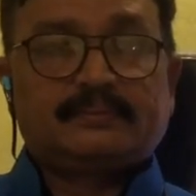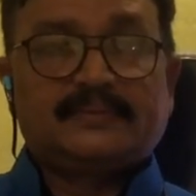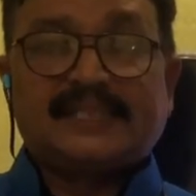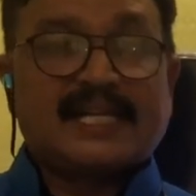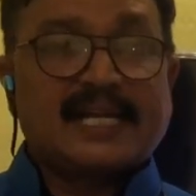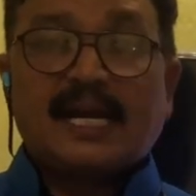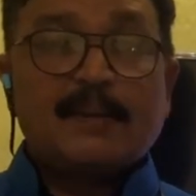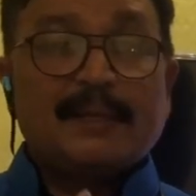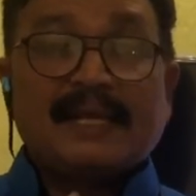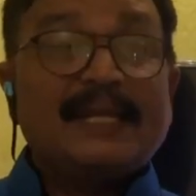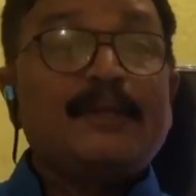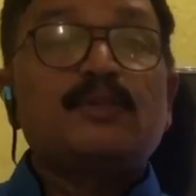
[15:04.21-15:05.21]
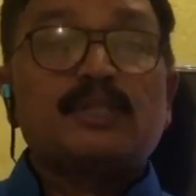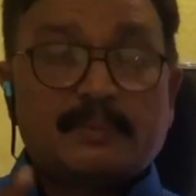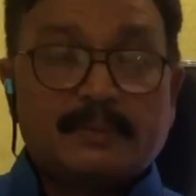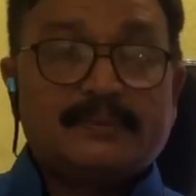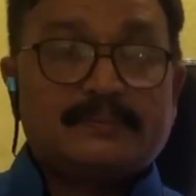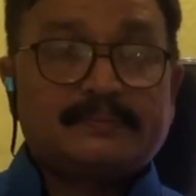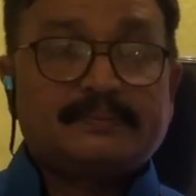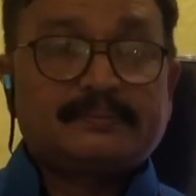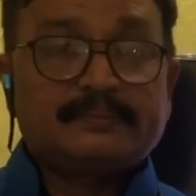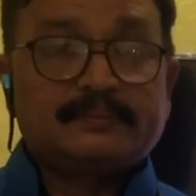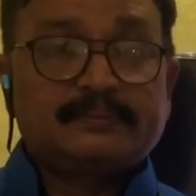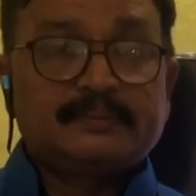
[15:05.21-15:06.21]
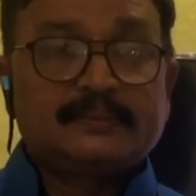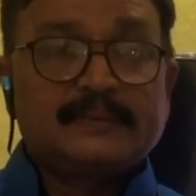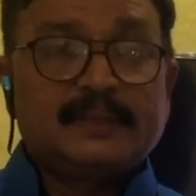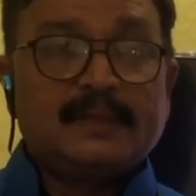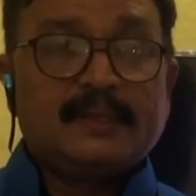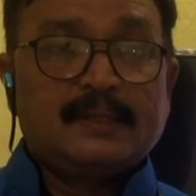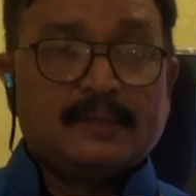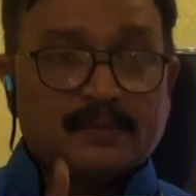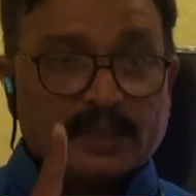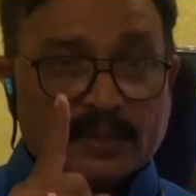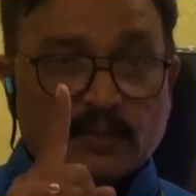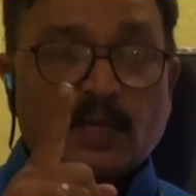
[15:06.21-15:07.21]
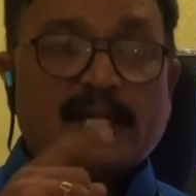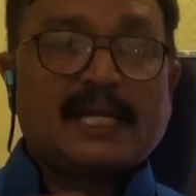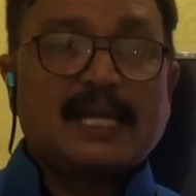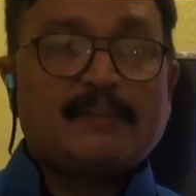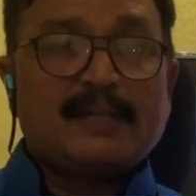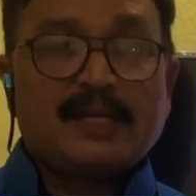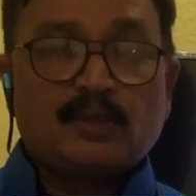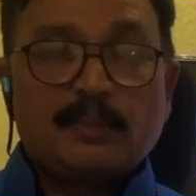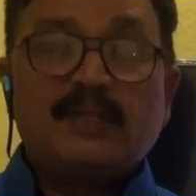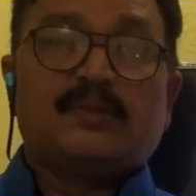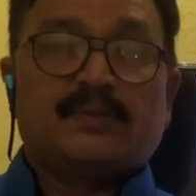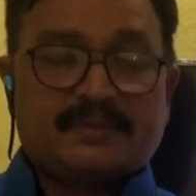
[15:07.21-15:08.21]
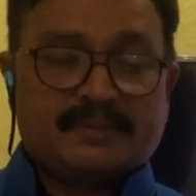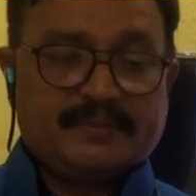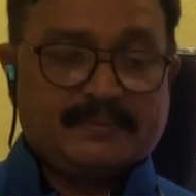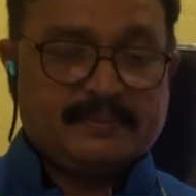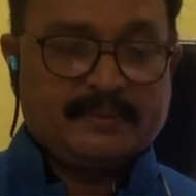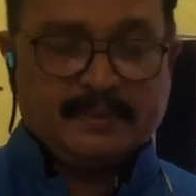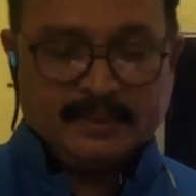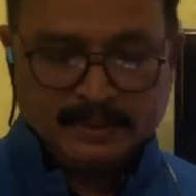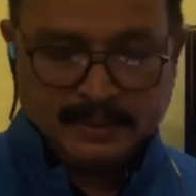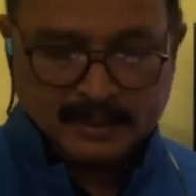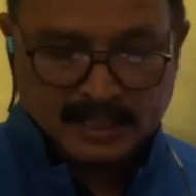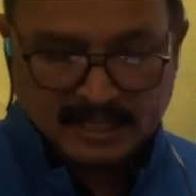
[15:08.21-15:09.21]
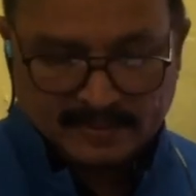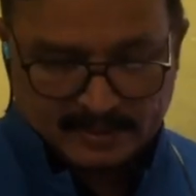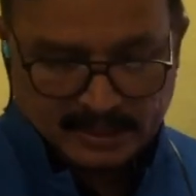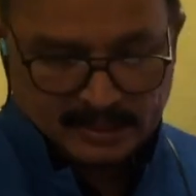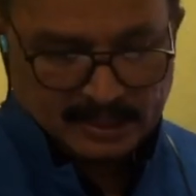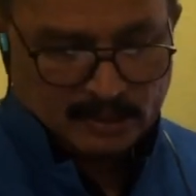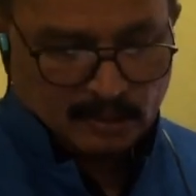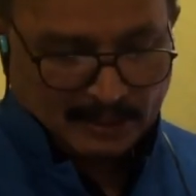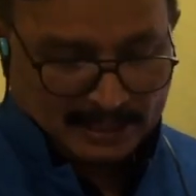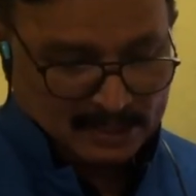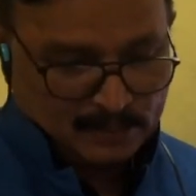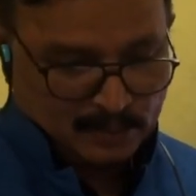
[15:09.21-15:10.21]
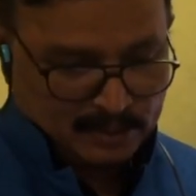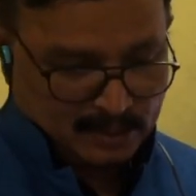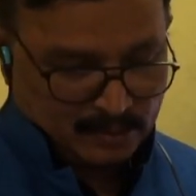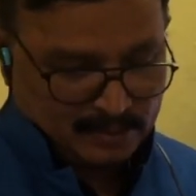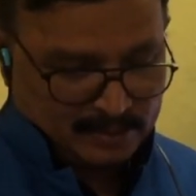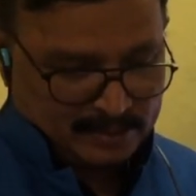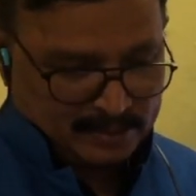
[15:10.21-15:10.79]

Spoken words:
They cannot be reusable. Only one time they have to be used. After that, they have to be disposed out.